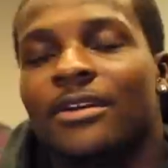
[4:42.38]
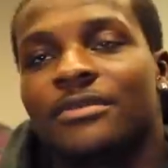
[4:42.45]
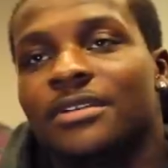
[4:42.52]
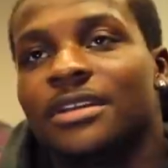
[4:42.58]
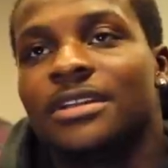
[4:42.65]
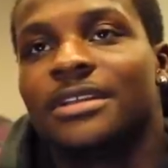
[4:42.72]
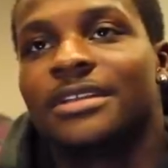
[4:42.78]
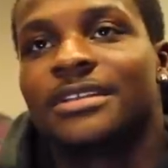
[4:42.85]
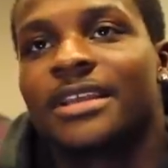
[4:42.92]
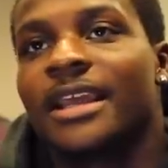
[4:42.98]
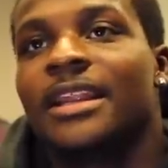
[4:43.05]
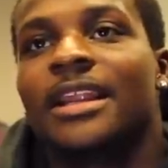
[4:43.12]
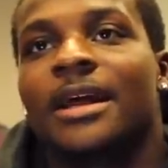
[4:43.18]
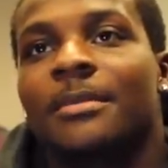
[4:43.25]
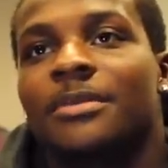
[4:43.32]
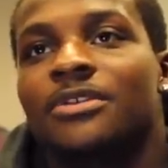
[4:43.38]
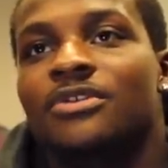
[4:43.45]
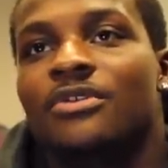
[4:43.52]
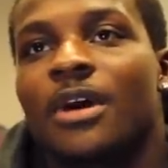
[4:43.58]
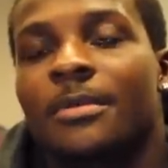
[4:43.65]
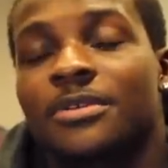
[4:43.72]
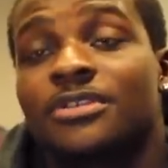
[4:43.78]
don't need to say that I'm going to
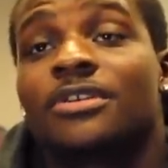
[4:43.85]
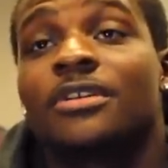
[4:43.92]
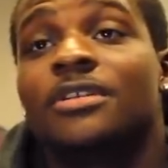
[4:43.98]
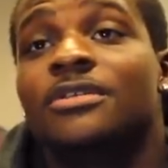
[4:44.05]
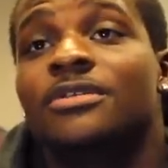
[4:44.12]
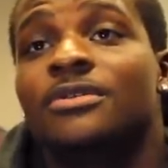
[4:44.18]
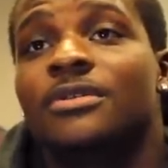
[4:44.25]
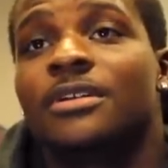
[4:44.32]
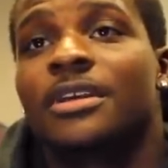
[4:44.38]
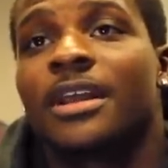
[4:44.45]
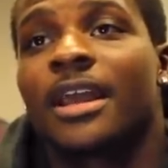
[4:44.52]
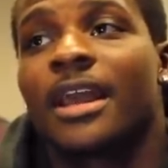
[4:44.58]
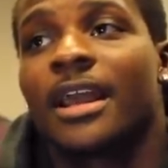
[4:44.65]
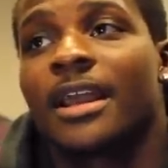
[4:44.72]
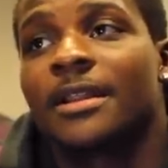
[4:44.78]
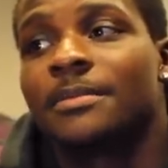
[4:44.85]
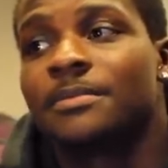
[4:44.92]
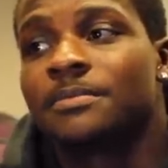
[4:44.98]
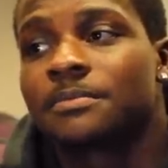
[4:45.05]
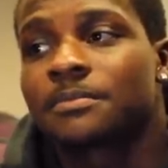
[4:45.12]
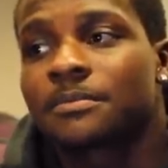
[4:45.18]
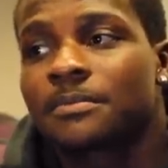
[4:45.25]
do it, I'm just going to do it. And
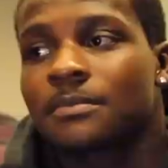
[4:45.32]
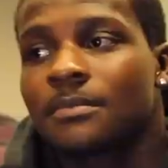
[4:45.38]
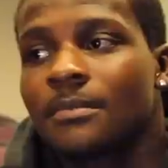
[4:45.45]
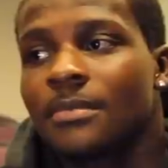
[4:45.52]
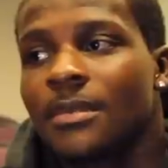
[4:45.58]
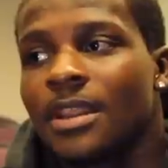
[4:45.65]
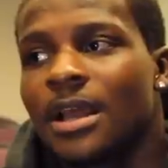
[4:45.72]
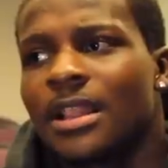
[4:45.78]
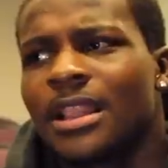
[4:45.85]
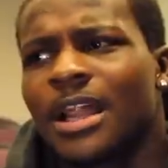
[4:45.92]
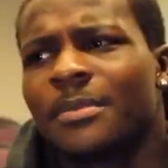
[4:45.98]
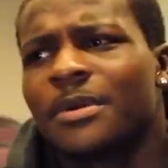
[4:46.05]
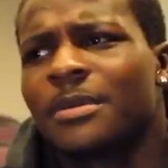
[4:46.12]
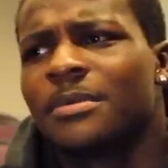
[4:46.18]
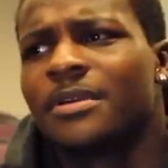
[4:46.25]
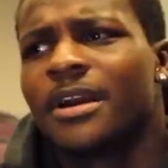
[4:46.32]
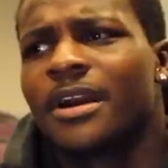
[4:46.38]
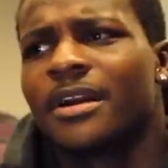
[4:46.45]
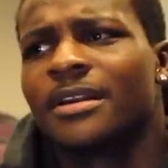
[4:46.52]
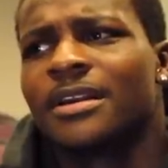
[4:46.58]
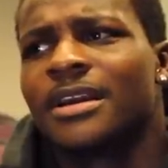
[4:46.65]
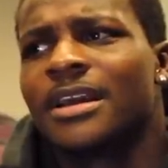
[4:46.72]
a lot of people
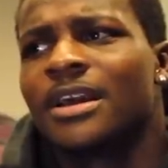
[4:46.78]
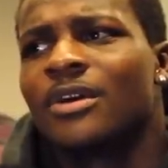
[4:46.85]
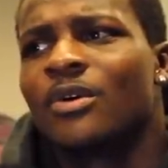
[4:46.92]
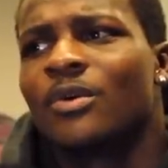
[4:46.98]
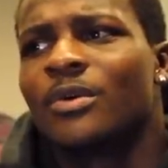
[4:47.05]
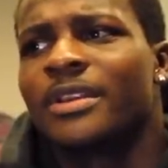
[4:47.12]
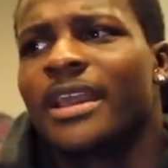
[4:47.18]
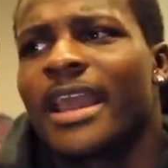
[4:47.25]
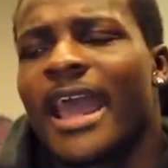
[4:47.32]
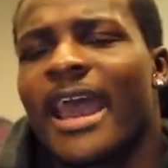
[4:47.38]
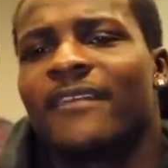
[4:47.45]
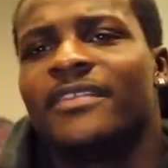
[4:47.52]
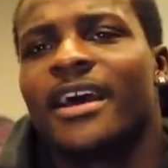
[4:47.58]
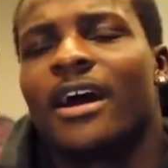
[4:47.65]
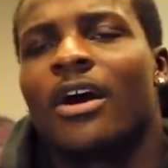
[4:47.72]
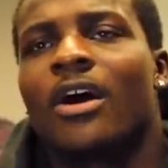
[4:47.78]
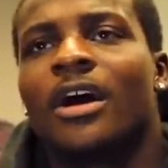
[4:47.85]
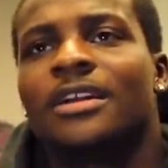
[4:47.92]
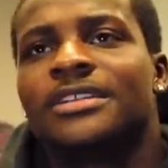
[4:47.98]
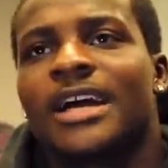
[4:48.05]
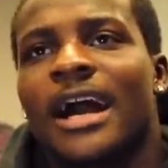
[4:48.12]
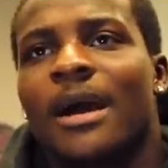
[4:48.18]
there, when they have that
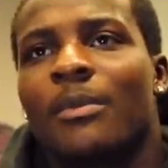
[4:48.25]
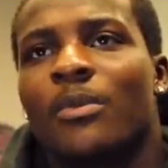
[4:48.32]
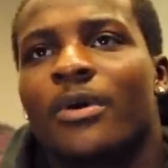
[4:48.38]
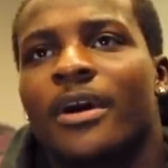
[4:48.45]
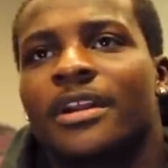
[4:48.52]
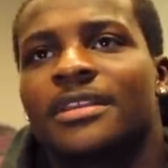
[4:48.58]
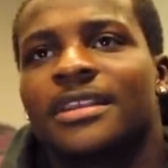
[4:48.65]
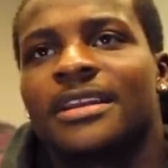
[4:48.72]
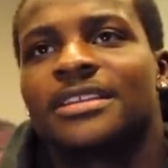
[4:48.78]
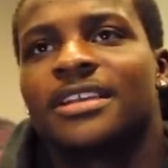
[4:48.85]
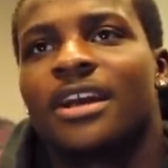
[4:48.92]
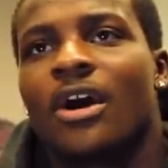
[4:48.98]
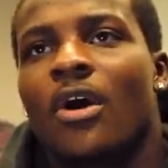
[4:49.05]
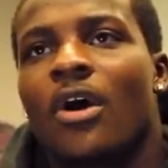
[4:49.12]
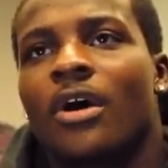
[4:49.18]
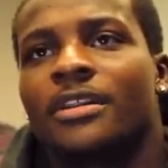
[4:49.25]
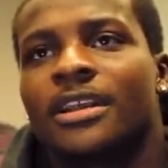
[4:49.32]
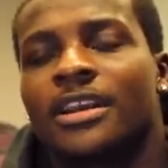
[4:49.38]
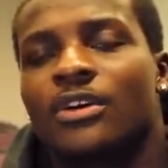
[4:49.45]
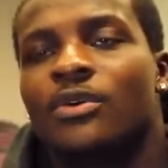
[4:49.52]
hard time where things get hard, they